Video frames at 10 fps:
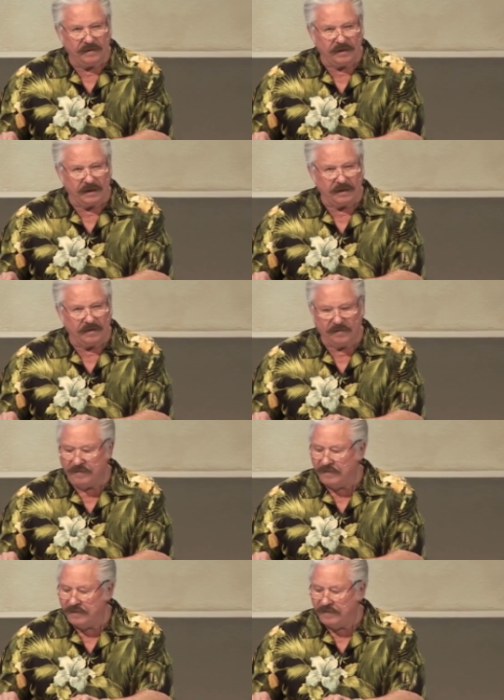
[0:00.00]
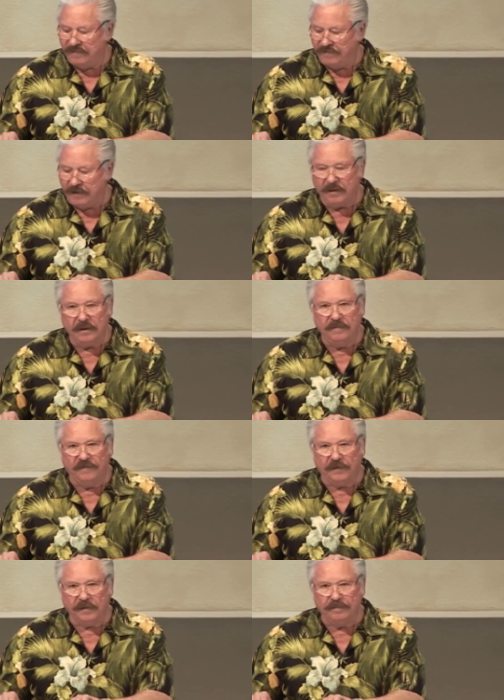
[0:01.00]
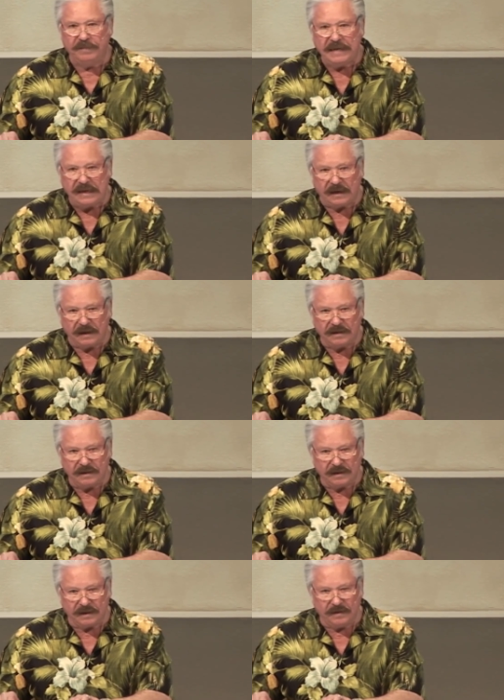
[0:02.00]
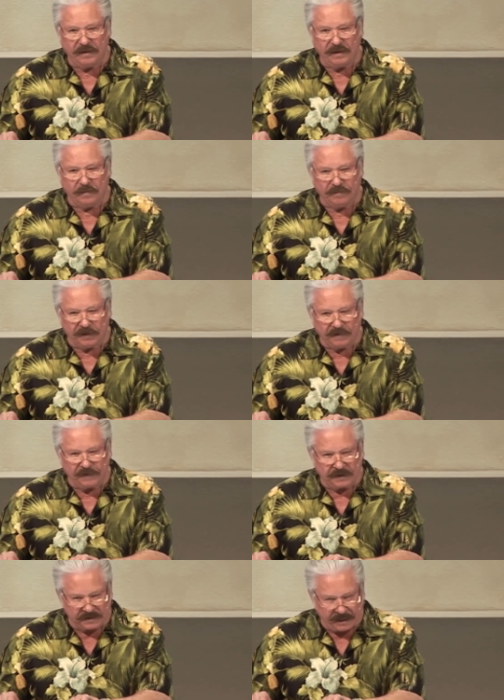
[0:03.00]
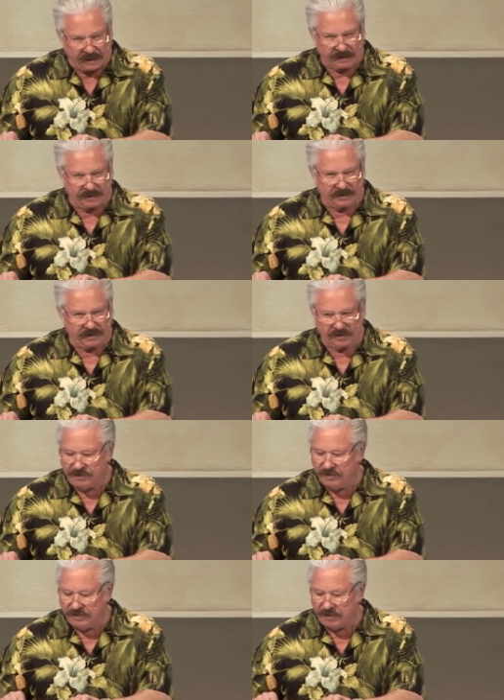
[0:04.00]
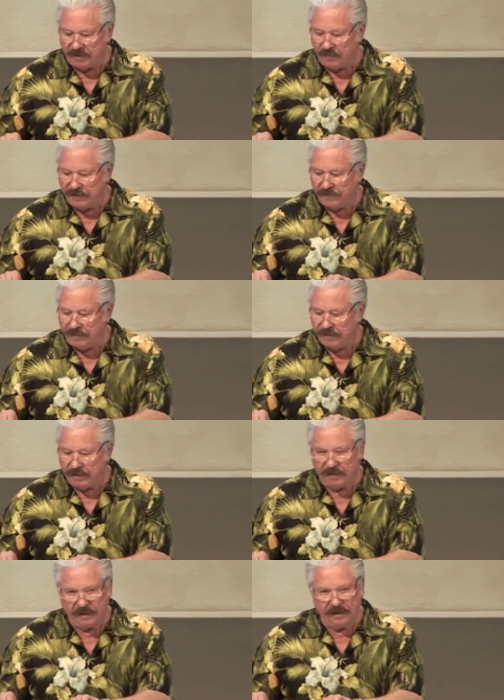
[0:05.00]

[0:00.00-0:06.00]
The verb for being in the imperfect tense. It's used all the way through here.